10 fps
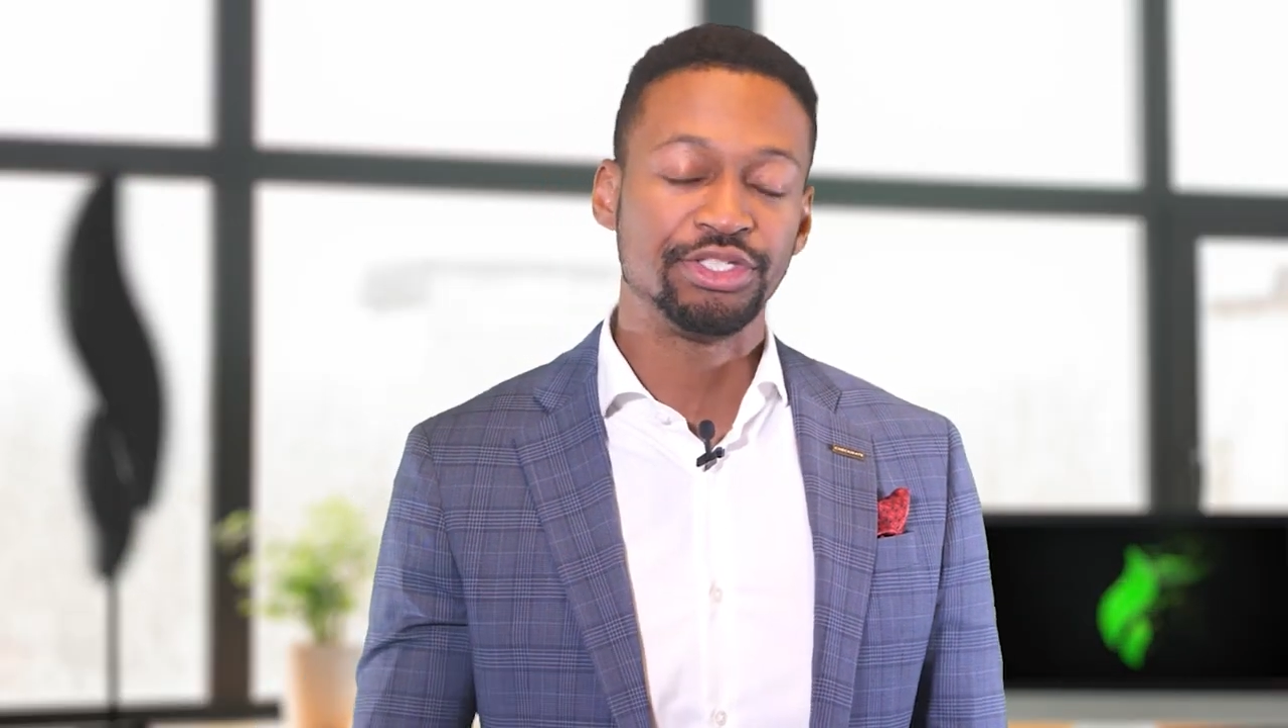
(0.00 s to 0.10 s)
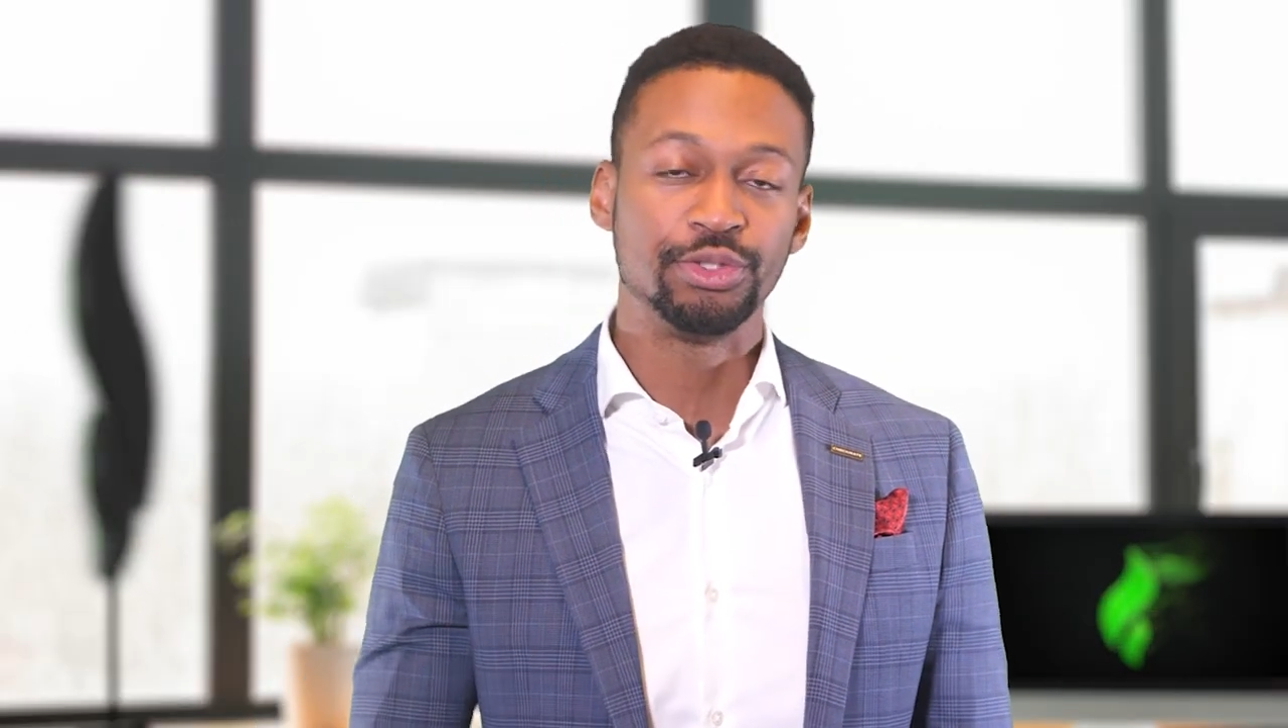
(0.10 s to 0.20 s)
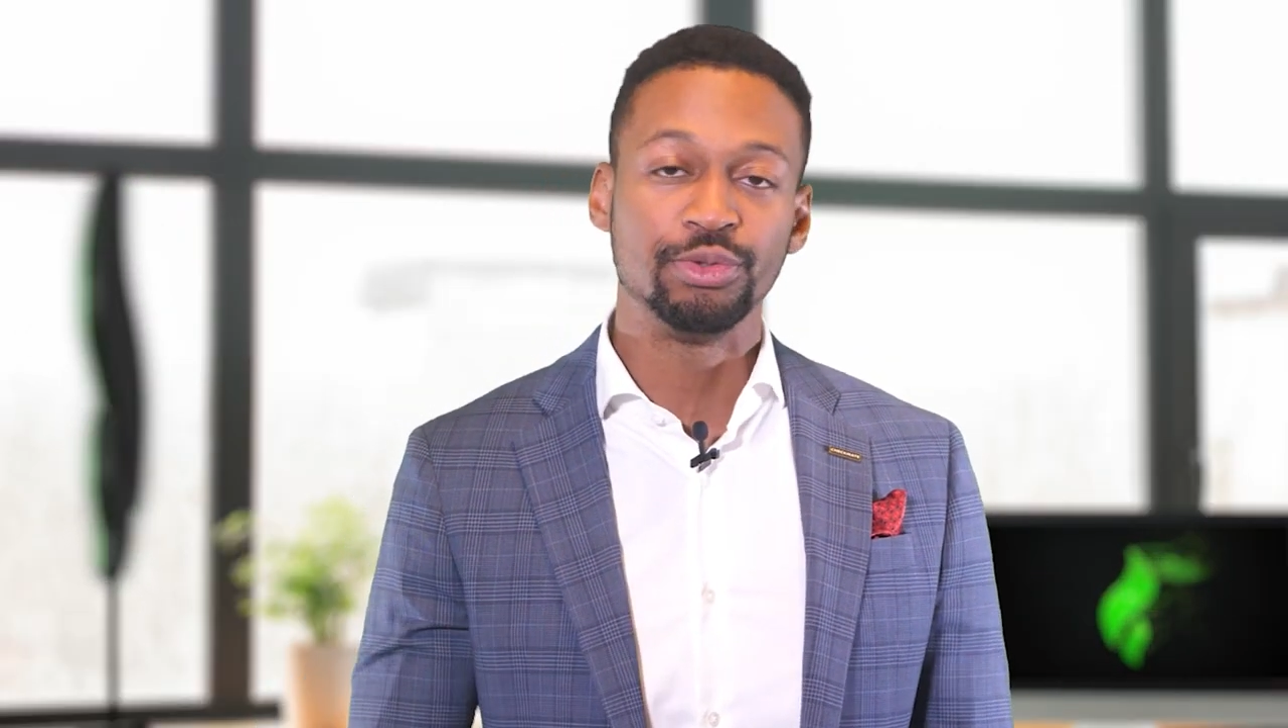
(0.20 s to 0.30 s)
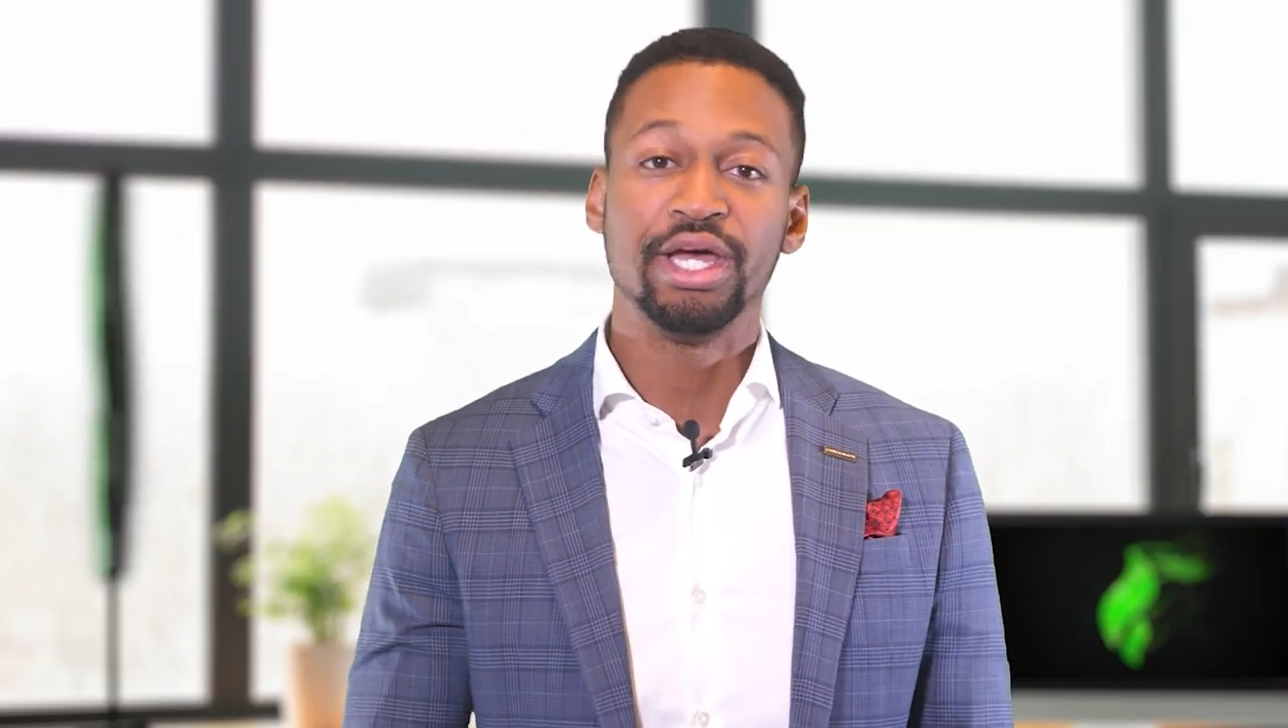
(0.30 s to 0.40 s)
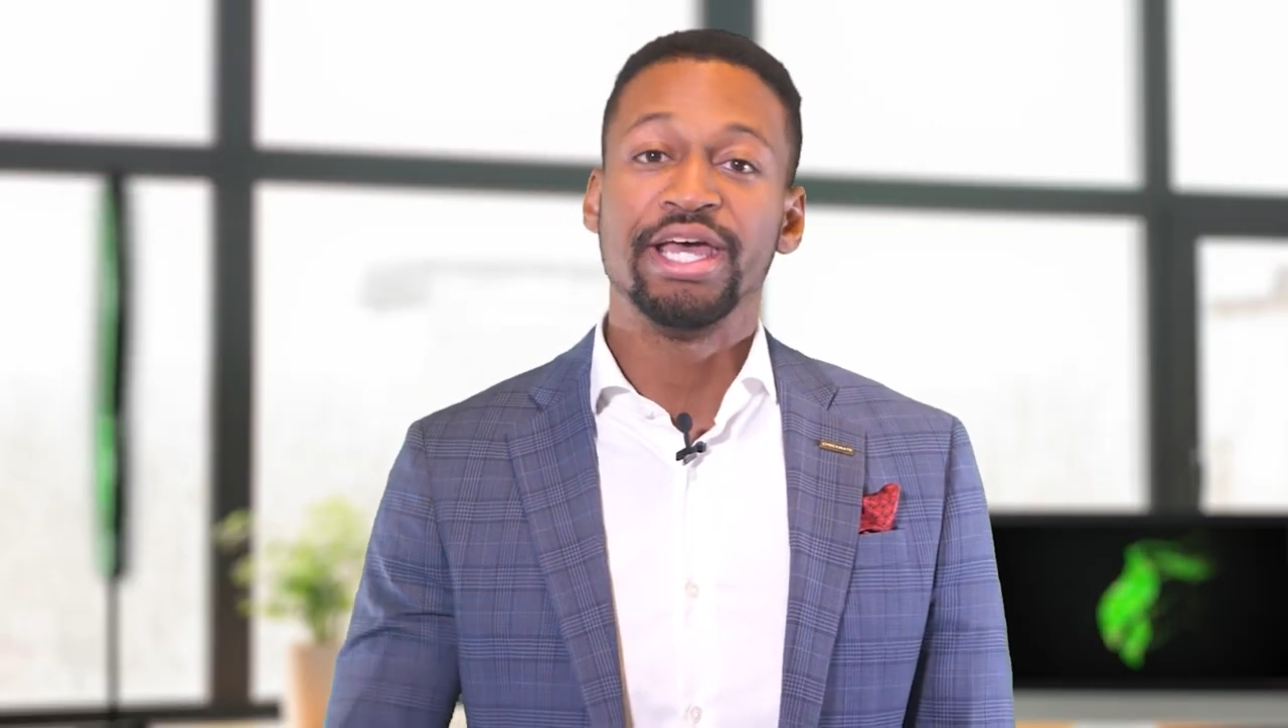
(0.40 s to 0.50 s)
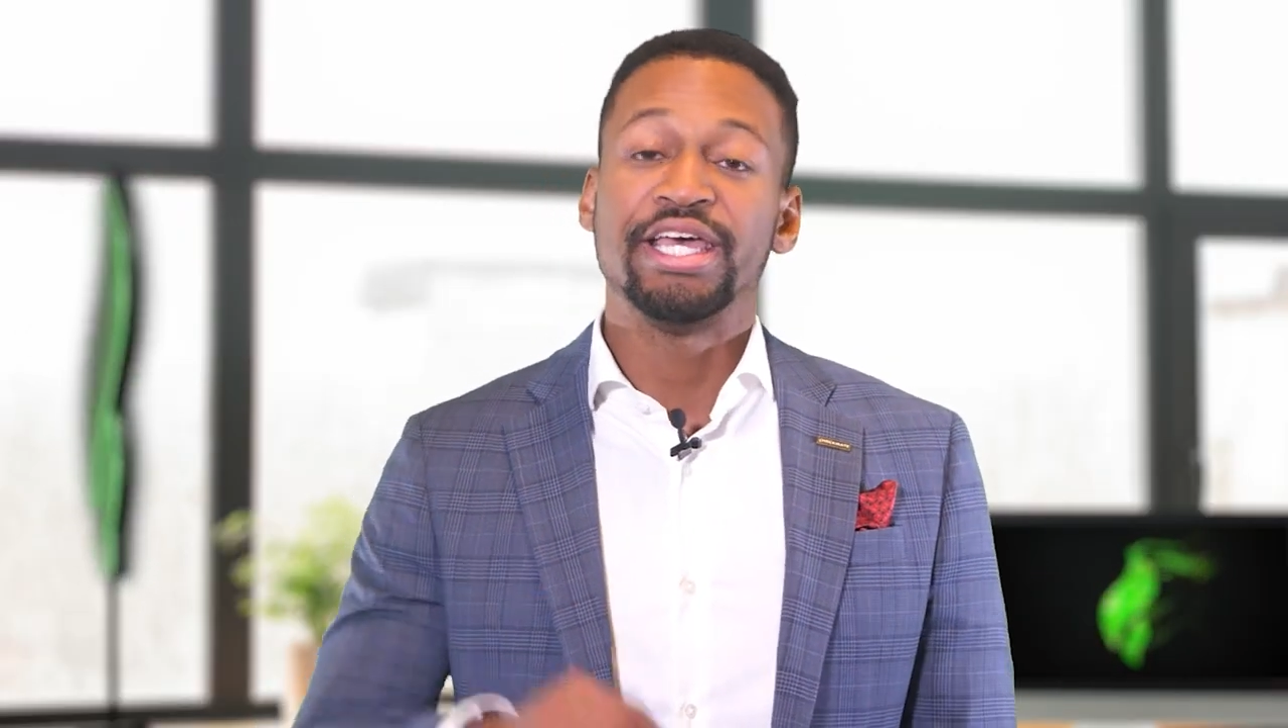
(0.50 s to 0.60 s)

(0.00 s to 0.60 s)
to,